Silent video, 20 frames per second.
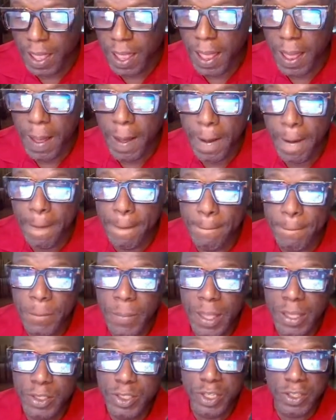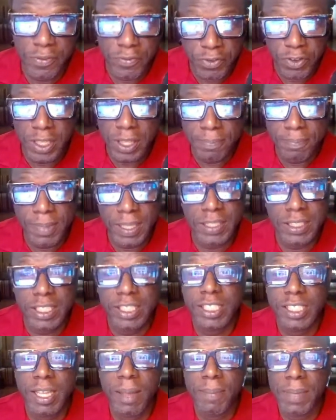So the Freedom
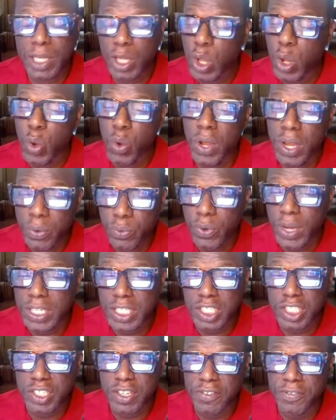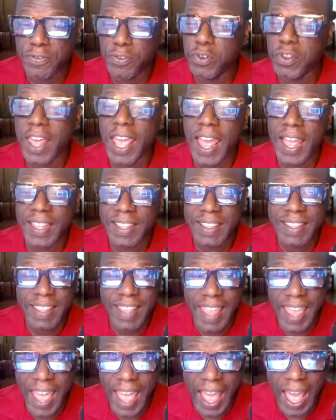Business Summit, go and register for that
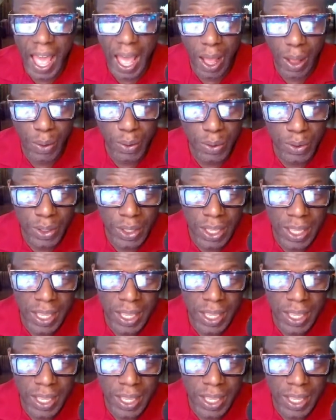now.